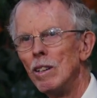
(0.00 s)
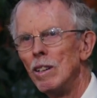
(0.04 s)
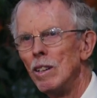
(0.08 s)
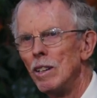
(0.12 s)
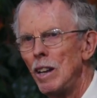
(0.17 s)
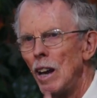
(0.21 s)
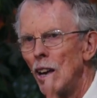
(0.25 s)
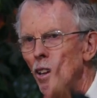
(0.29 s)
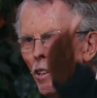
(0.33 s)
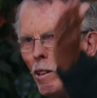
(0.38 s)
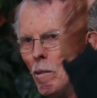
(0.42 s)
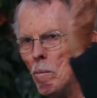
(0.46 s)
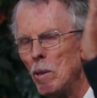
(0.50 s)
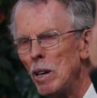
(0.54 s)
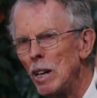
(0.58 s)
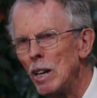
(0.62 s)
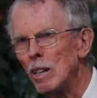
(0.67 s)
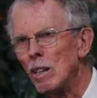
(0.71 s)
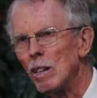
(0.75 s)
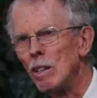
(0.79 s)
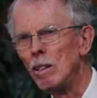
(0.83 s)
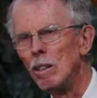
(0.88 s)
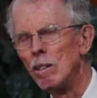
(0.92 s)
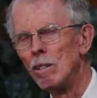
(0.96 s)
Down the
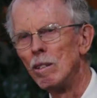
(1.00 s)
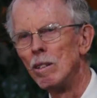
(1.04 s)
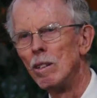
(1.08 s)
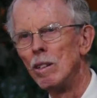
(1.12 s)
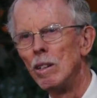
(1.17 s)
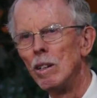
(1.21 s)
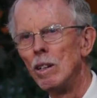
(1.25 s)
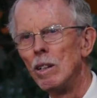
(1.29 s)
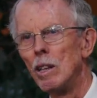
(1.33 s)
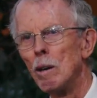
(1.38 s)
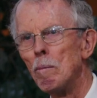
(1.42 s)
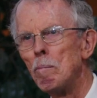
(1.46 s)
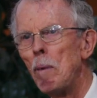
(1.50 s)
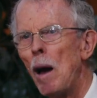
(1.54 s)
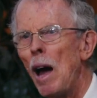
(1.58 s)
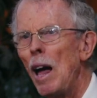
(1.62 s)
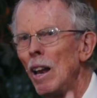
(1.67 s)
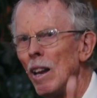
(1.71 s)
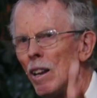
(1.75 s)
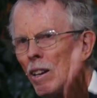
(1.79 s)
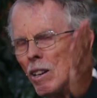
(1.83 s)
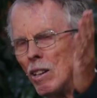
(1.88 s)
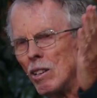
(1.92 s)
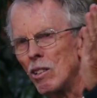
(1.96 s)
middle, the
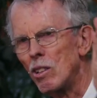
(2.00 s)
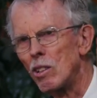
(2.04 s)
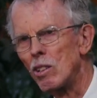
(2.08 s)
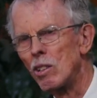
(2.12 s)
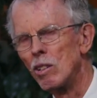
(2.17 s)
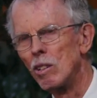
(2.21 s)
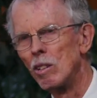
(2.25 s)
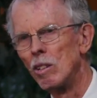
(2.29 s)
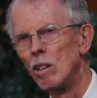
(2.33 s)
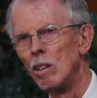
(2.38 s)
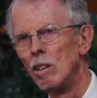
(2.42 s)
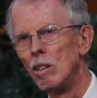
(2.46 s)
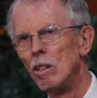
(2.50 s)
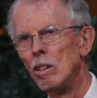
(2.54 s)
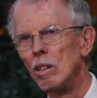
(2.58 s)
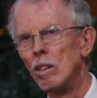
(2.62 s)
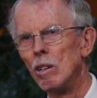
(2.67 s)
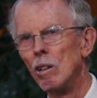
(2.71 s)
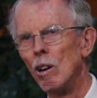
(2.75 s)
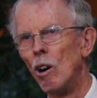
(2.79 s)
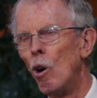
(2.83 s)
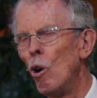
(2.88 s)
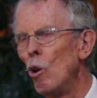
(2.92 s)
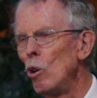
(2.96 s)
balance
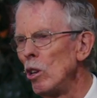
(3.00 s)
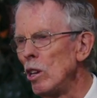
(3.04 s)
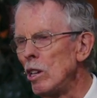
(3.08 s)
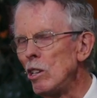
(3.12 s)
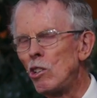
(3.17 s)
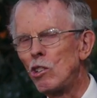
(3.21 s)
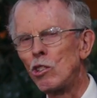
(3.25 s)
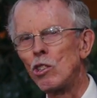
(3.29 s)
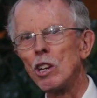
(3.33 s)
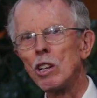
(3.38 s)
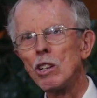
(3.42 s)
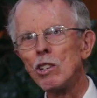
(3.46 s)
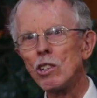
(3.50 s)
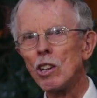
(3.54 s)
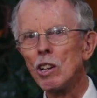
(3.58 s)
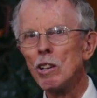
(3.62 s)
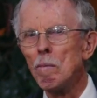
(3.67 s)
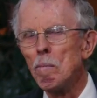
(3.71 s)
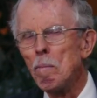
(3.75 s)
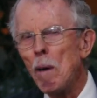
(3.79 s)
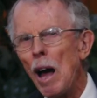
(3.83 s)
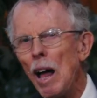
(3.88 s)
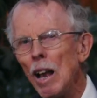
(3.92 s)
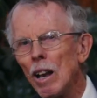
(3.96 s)
all these things in
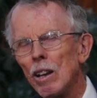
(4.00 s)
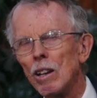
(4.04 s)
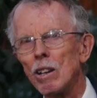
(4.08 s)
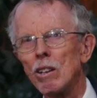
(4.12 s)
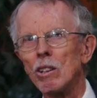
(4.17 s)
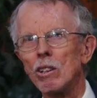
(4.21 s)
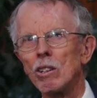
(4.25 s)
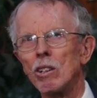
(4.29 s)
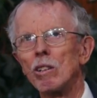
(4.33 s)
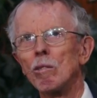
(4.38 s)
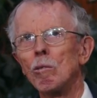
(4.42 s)
balance.